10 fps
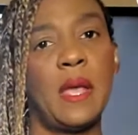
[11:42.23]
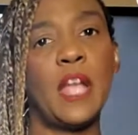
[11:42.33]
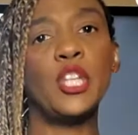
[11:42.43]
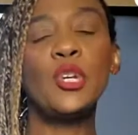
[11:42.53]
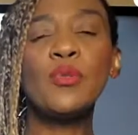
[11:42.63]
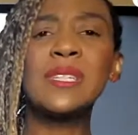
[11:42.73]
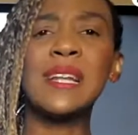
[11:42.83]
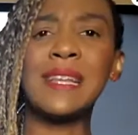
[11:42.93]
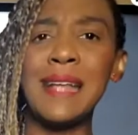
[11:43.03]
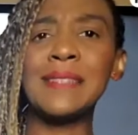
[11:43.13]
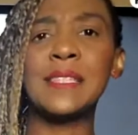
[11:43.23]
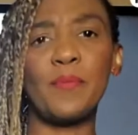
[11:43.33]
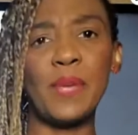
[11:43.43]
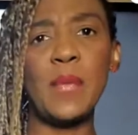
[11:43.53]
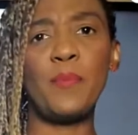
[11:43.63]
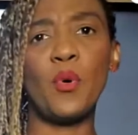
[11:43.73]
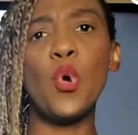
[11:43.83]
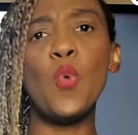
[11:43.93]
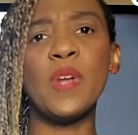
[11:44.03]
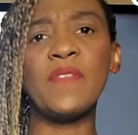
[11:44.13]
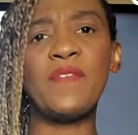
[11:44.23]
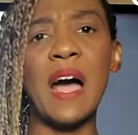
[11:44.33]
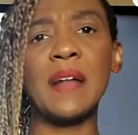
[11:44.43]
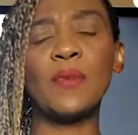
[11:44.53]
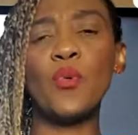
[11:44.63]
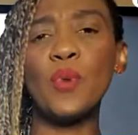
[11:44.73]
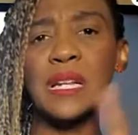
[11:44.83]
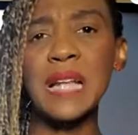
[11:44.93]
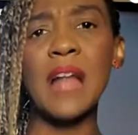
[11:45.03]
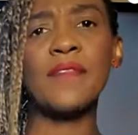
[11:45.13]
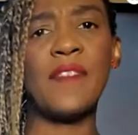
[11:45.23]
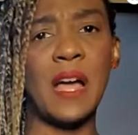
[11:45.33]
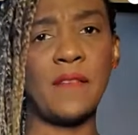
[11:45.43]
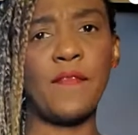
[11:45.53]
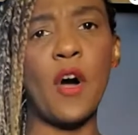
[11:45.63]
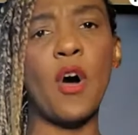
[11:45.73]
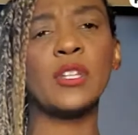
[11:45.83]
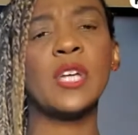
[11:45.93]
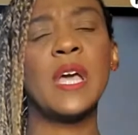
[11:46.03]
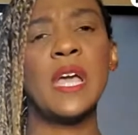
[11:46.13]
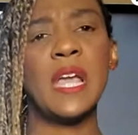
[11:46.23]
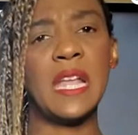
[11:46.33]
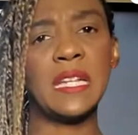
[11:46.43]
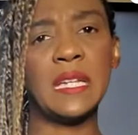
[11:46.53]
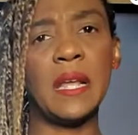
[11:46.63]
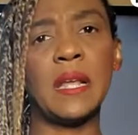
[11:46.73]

and use it against the people who would not find fault in